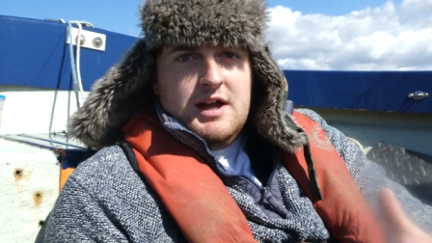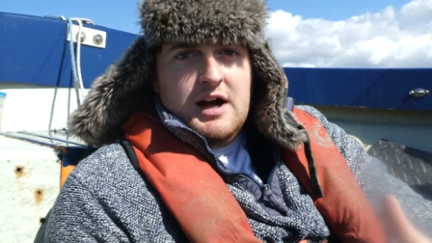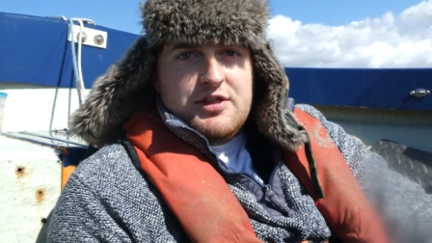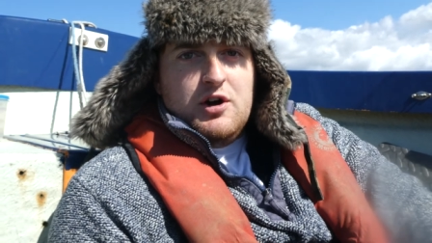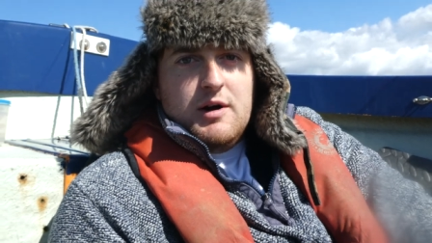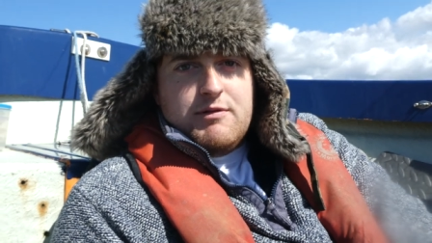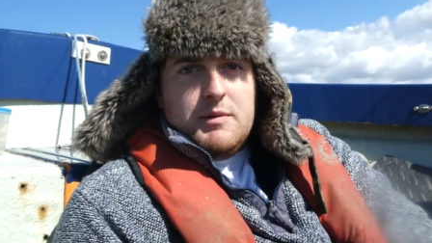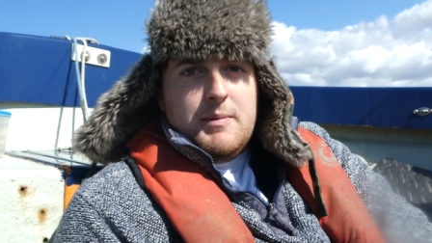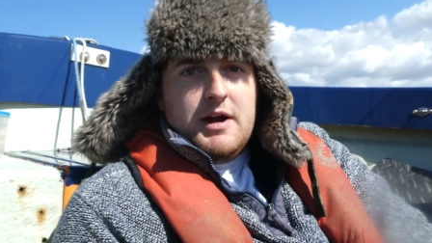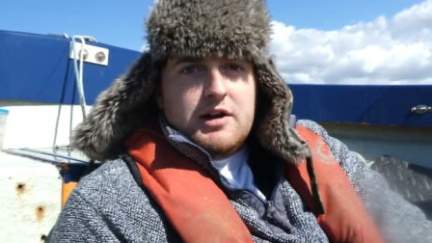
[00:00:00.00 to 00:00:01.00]
I thought I'd
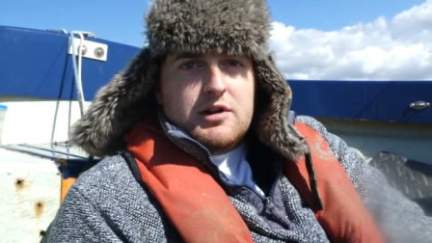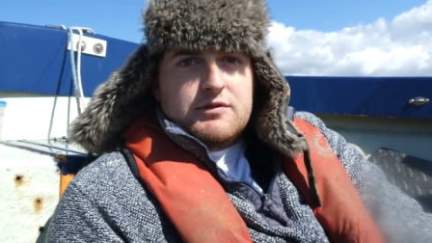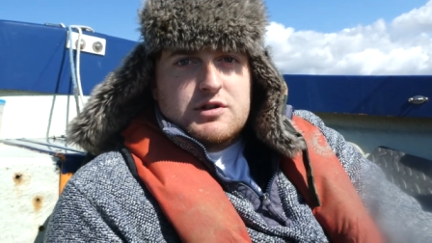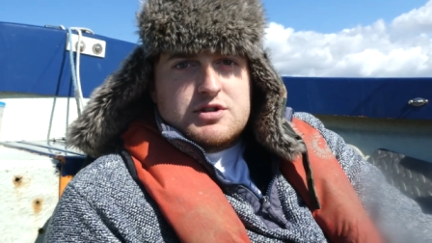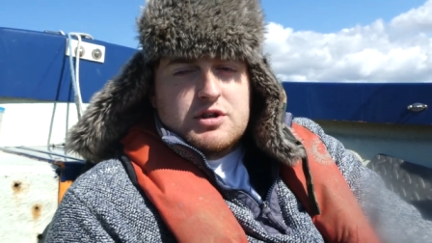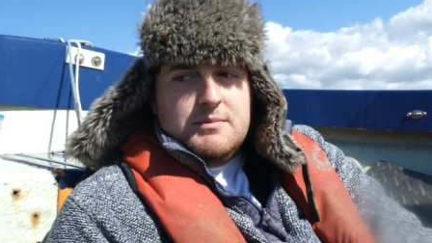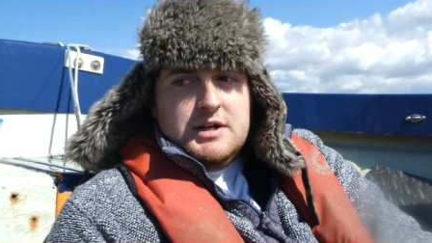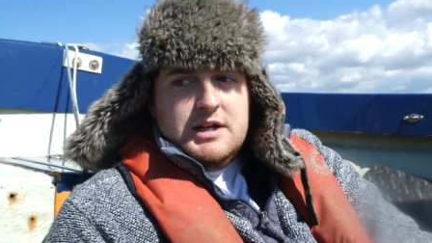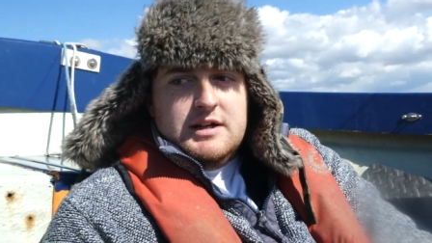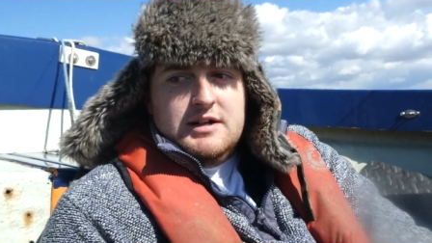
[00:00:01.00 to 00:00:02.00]
probably better go through some
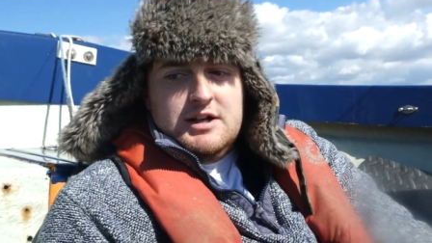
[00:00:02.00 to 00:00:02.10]
uh,